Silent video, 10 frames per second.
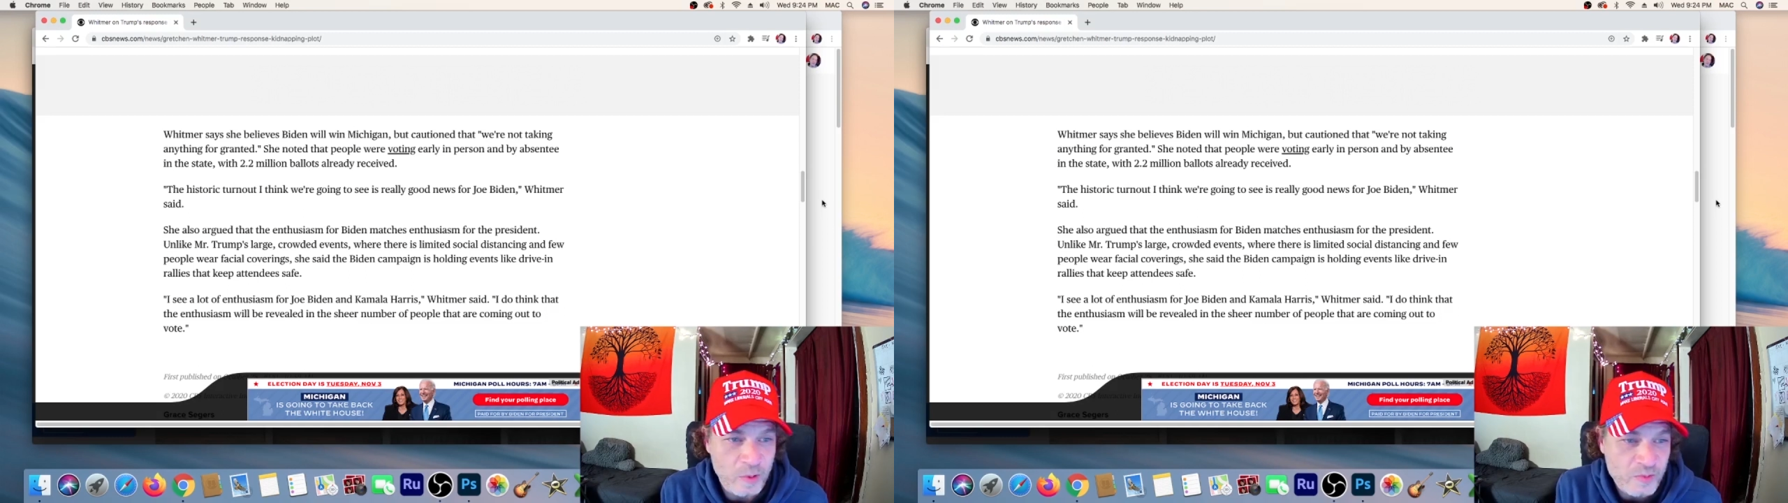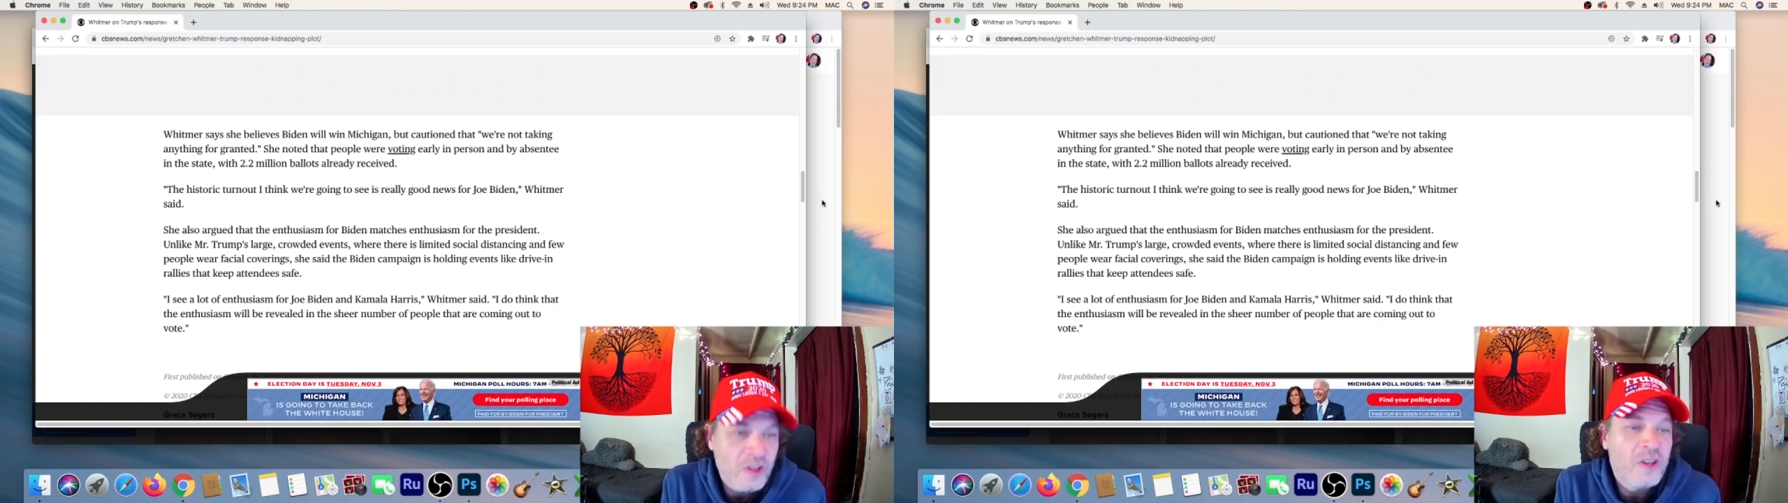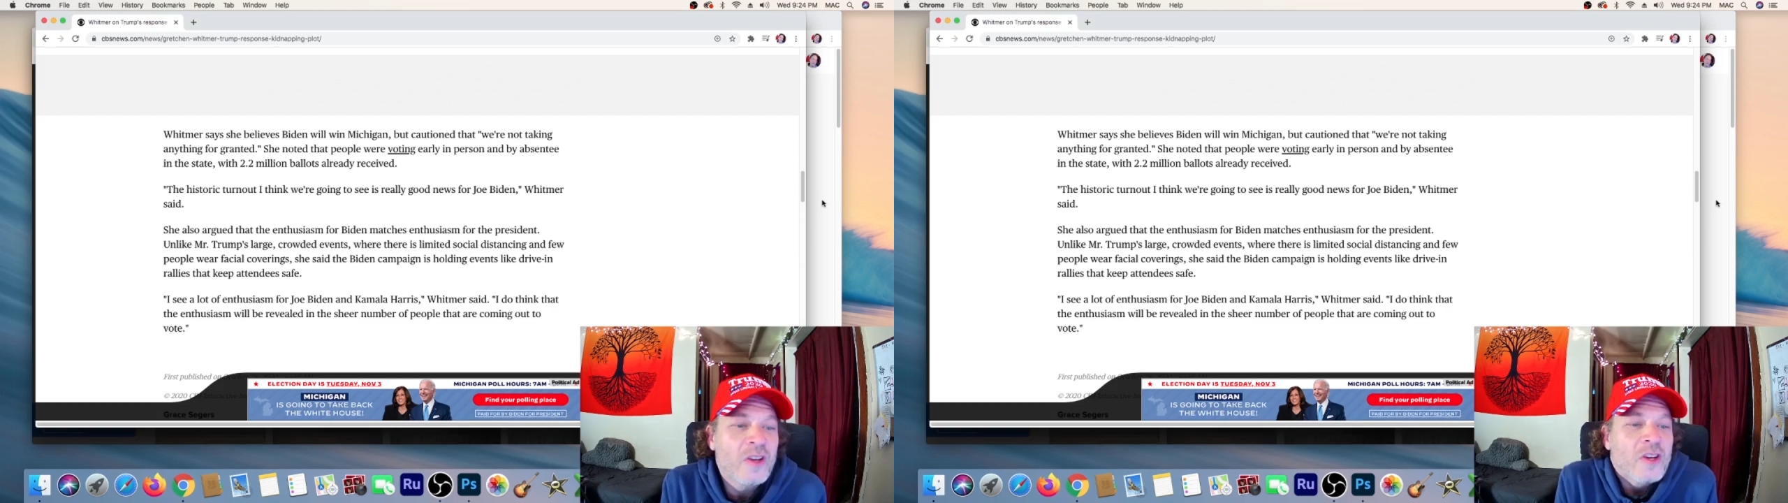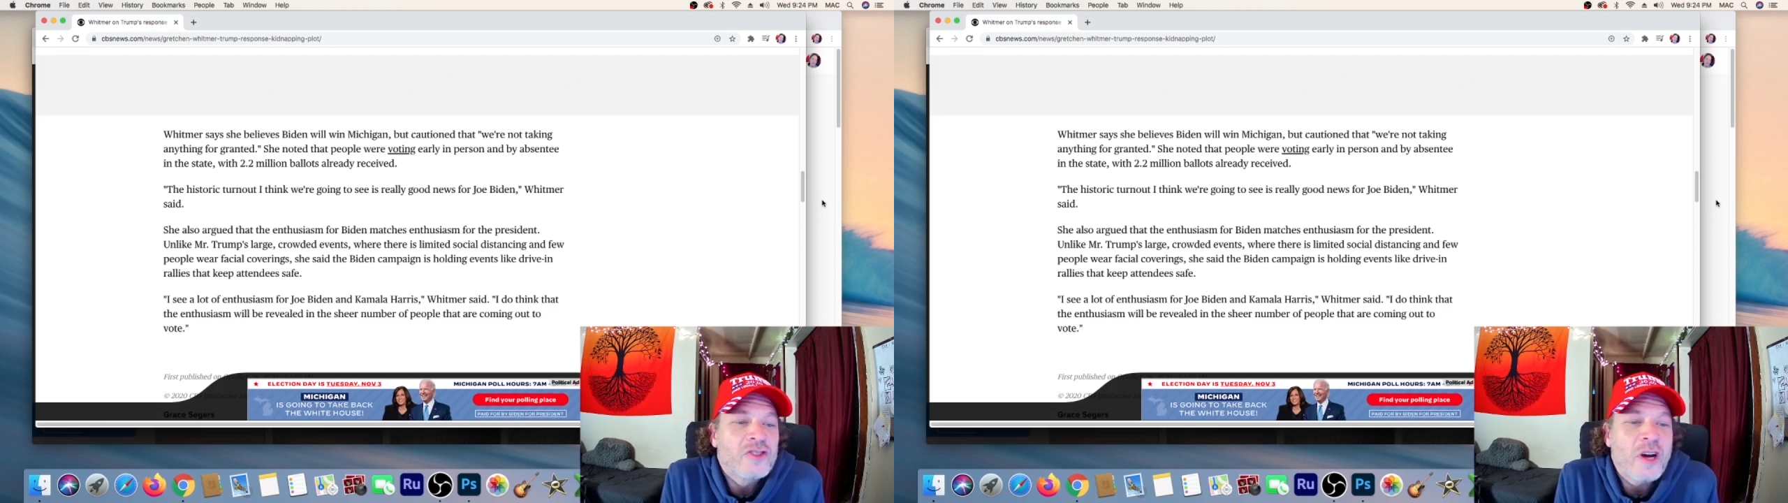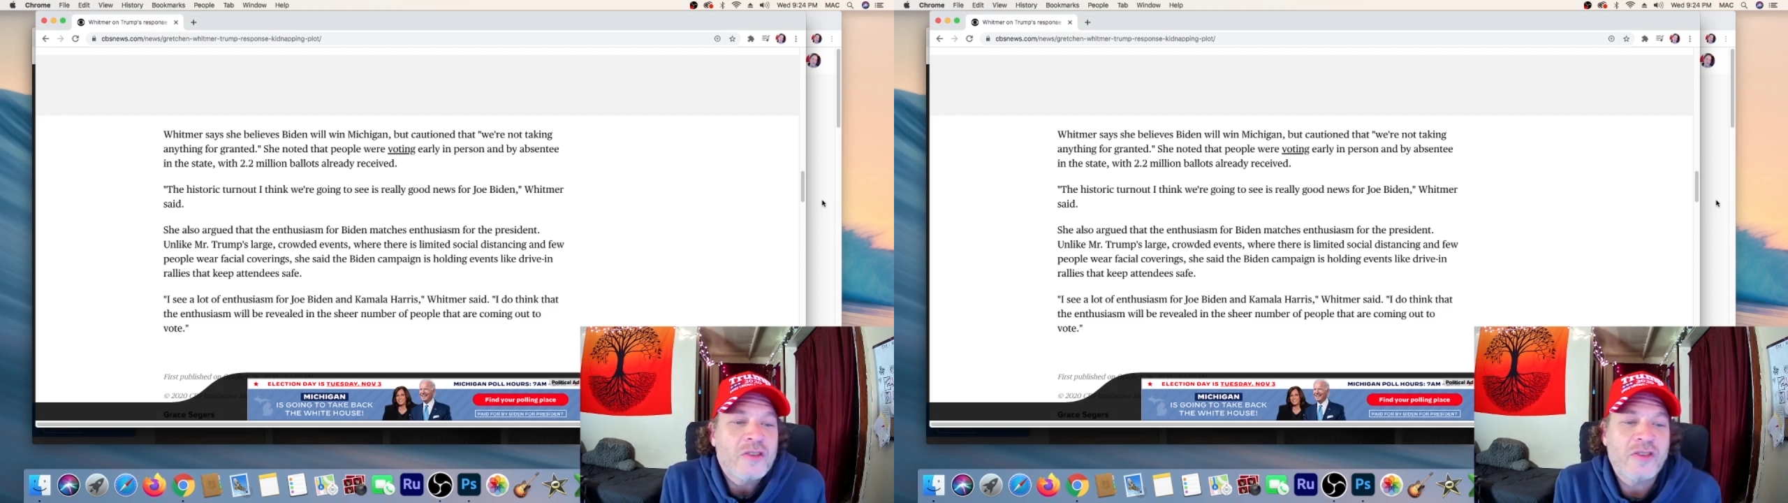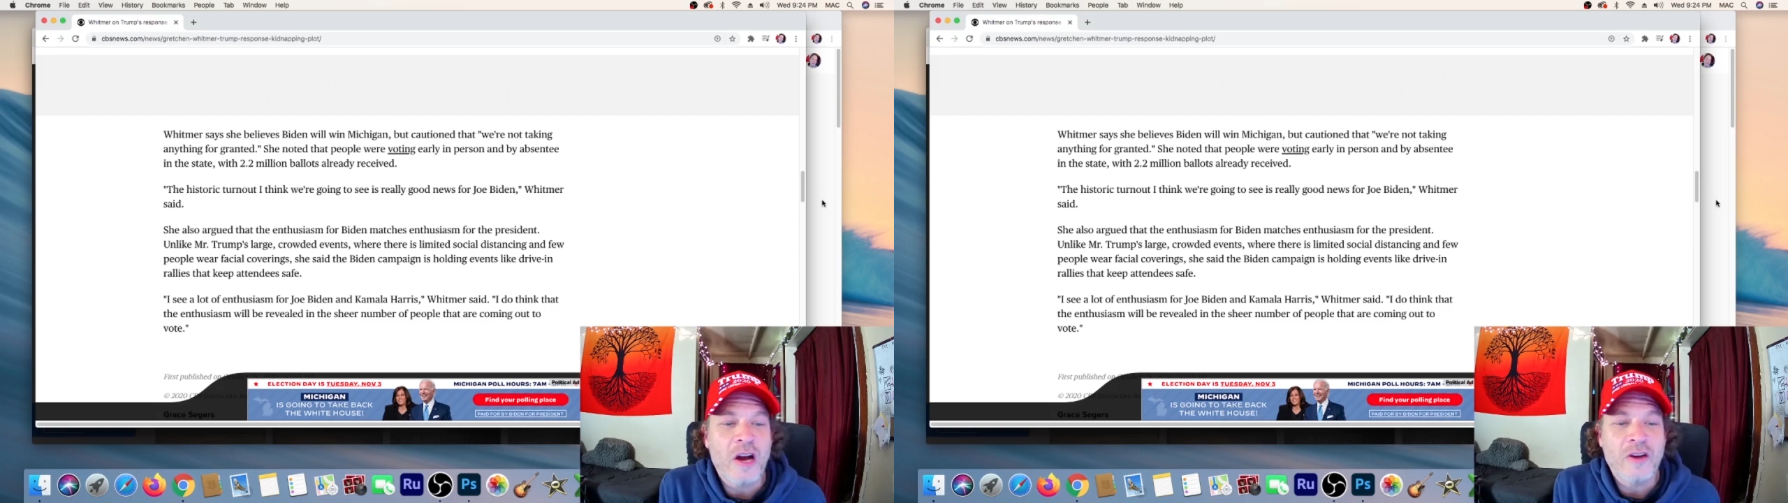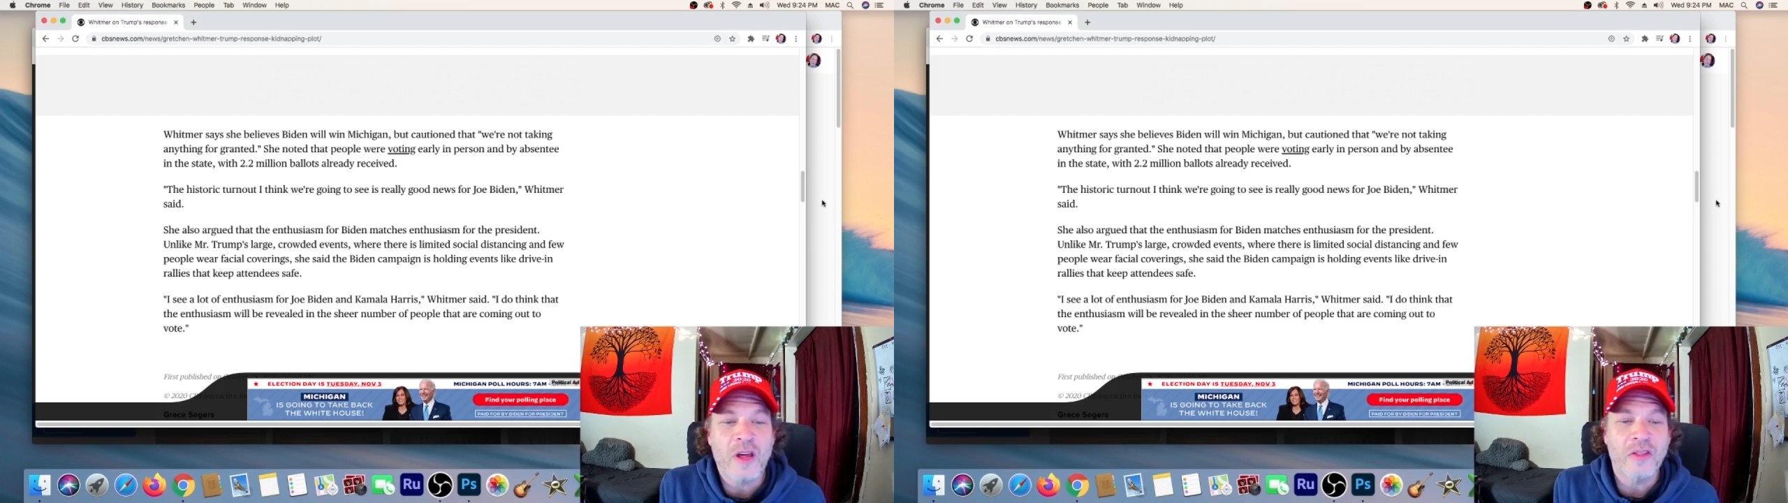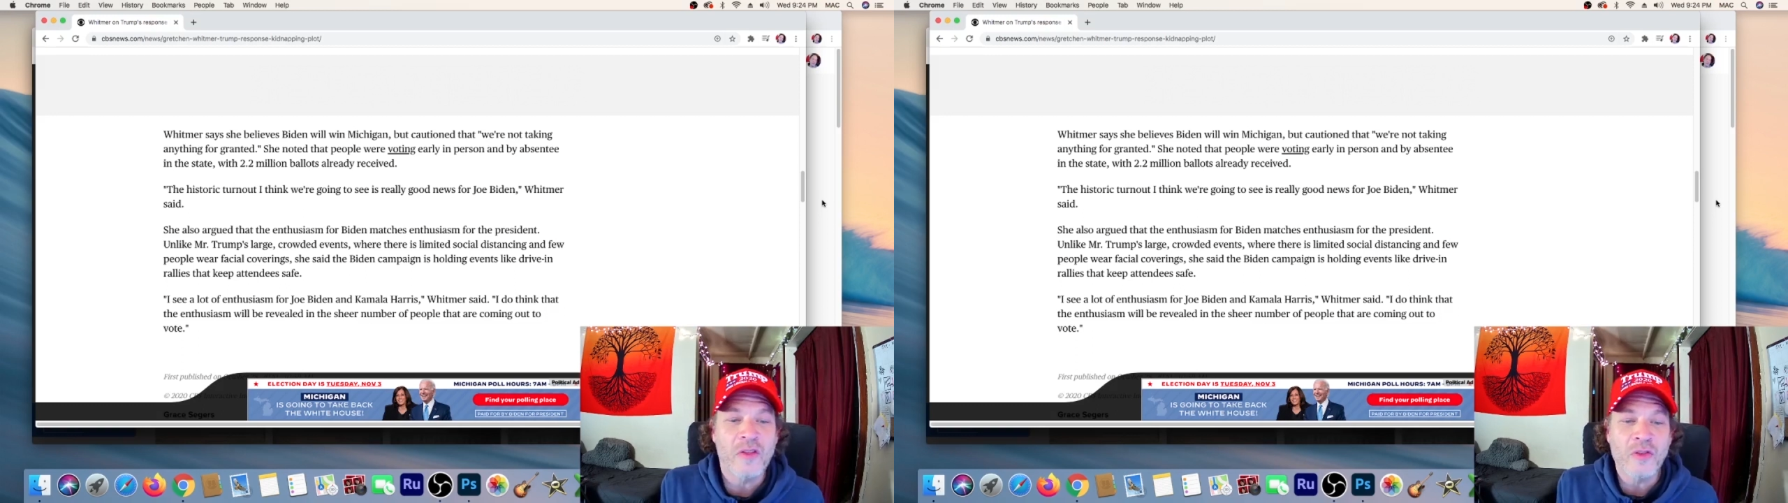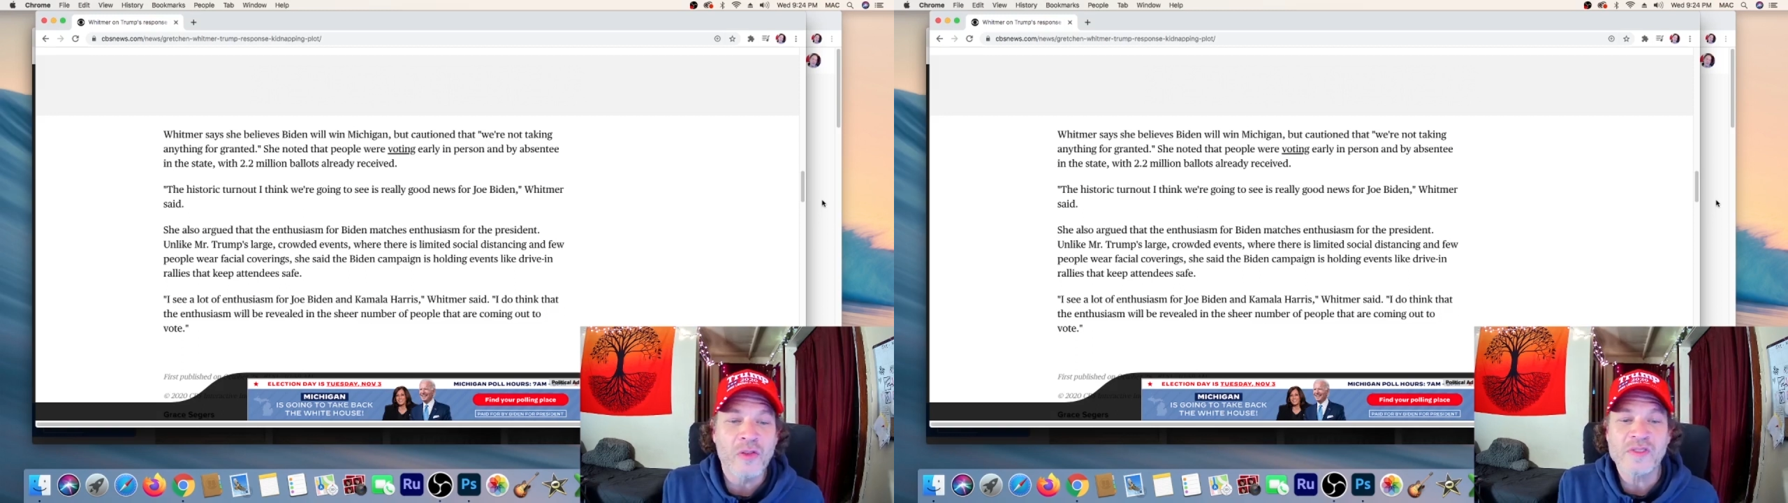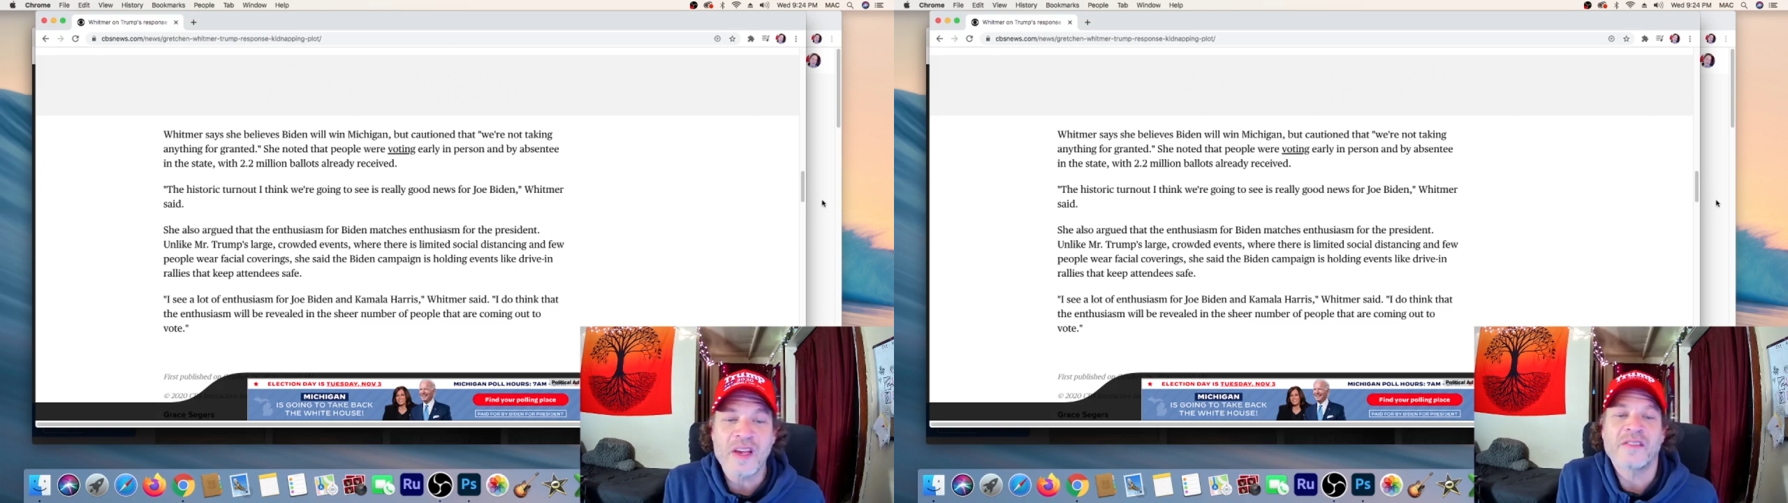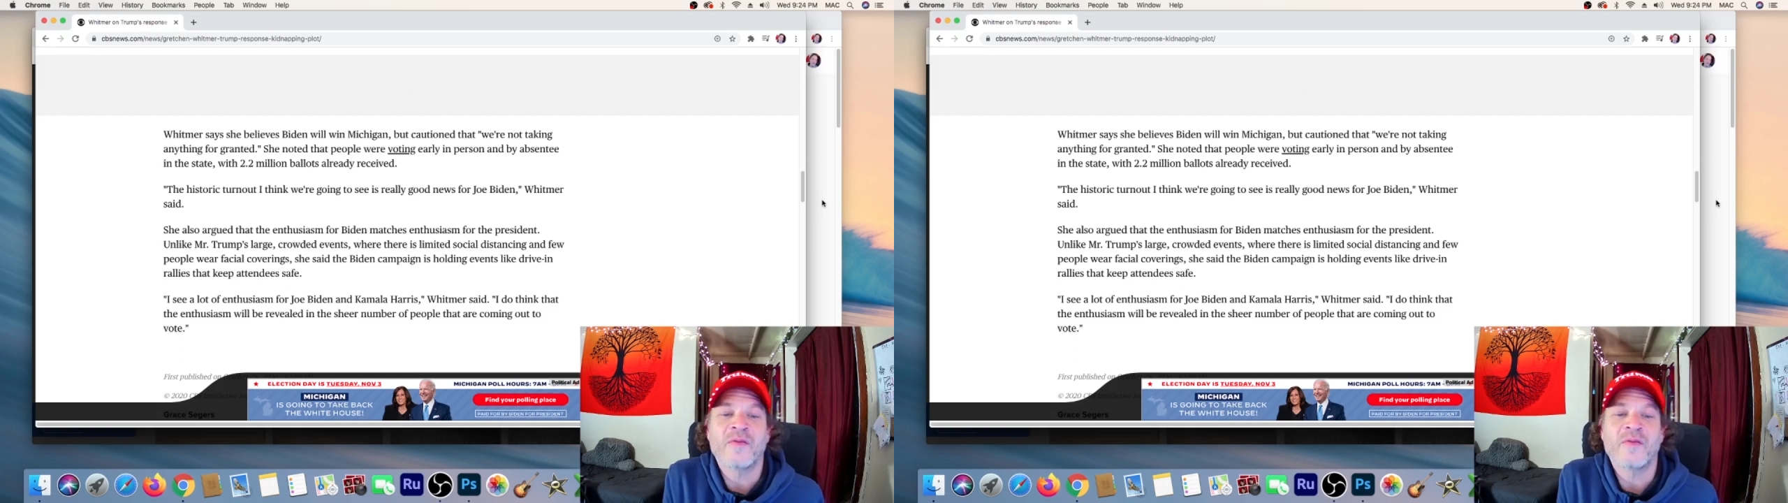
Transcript: She also argued that the enthusiasm for Biden